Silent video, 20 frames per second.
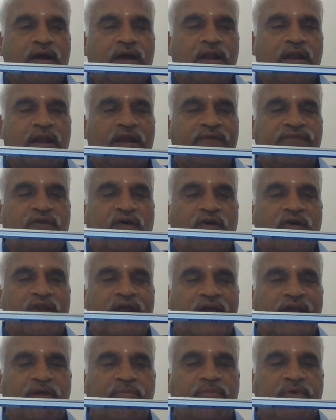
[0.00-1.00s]
left
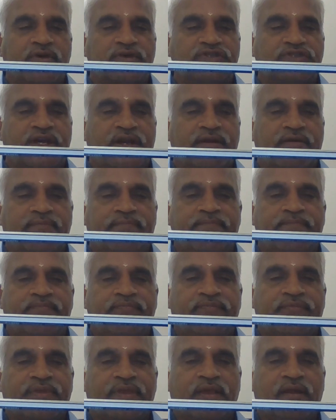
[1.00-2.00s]
overhanging portion,
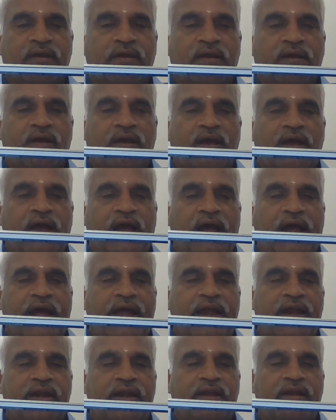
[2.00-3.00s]

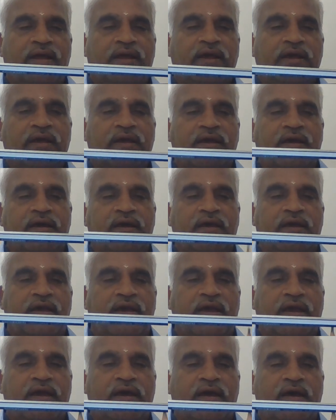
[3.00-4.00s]
and
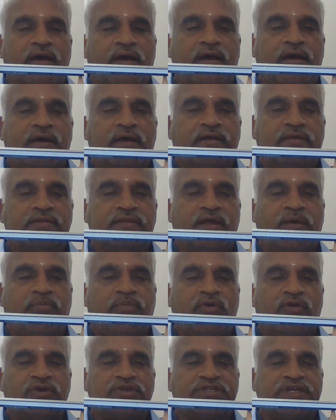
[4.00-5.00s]
the
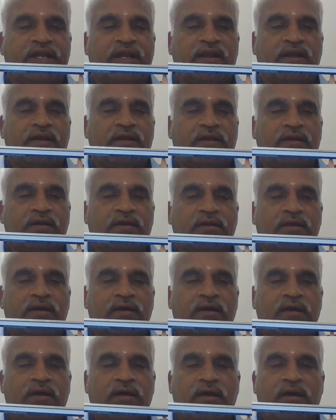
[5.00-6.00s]
portion,
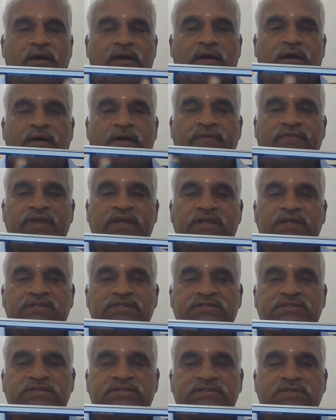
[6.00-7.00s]
this
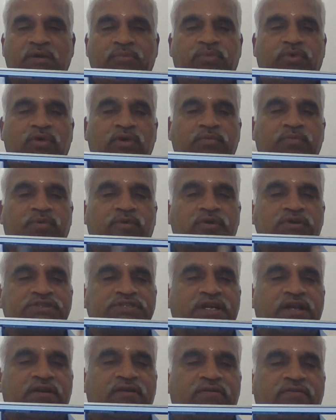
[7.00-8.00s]
support
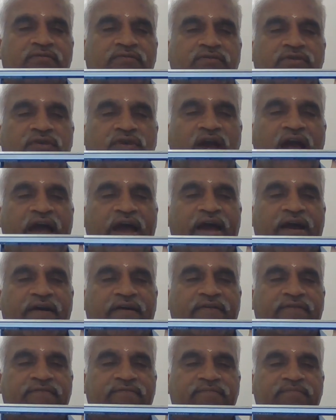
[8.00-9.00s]
portion, you
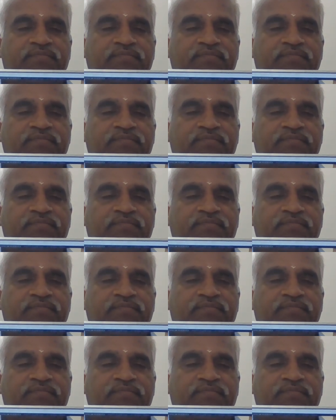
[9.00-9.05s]
have